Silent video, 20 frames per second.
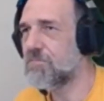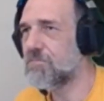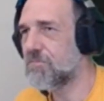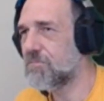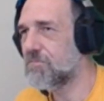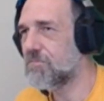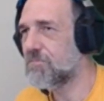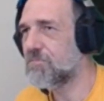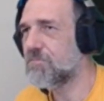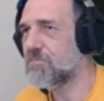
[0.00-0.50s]

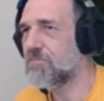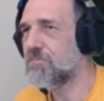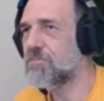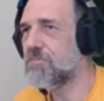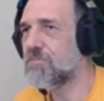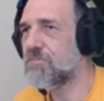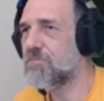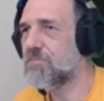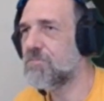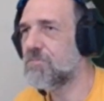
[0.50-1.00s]

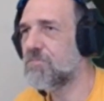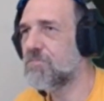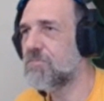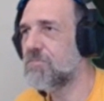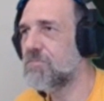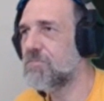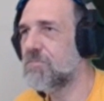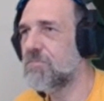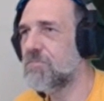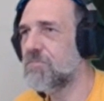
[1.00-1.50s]

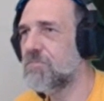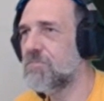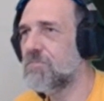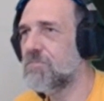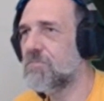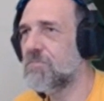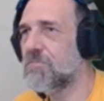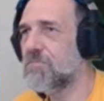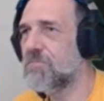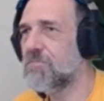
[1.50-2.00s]

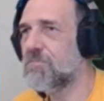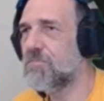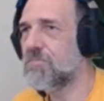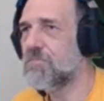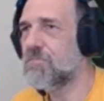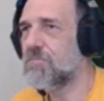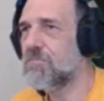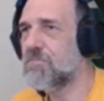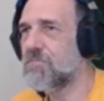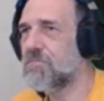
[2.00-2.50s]

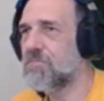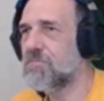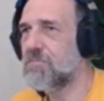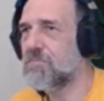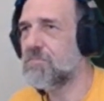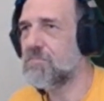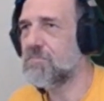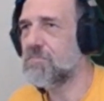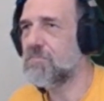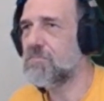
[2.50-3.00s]

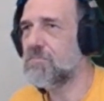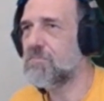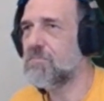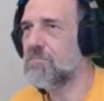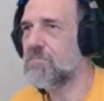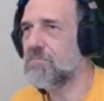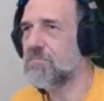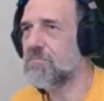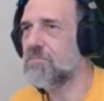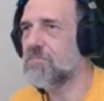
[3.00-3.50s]

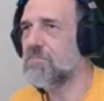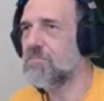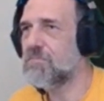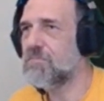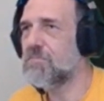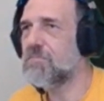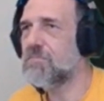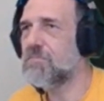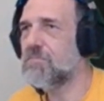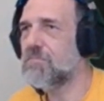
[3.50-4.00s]

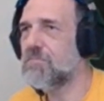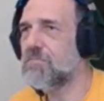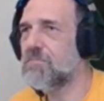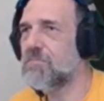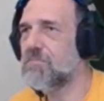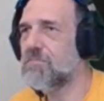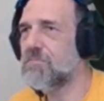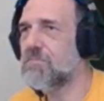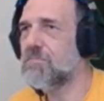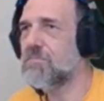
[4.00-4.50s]

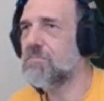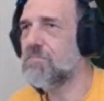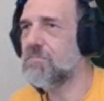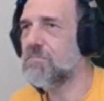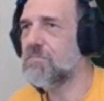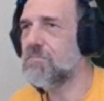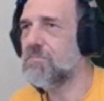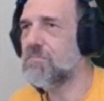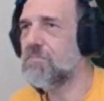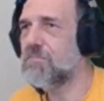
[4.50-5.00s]

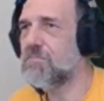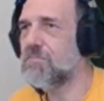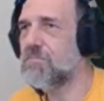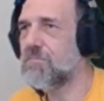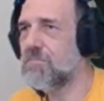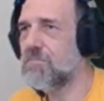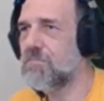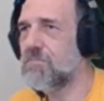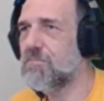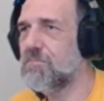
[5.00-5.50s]

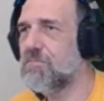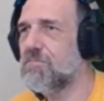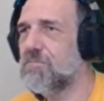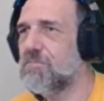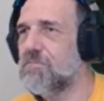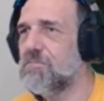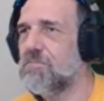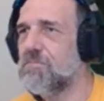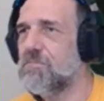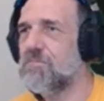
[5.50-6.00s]

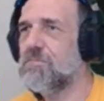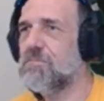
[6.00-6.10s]
This person isn't speaking.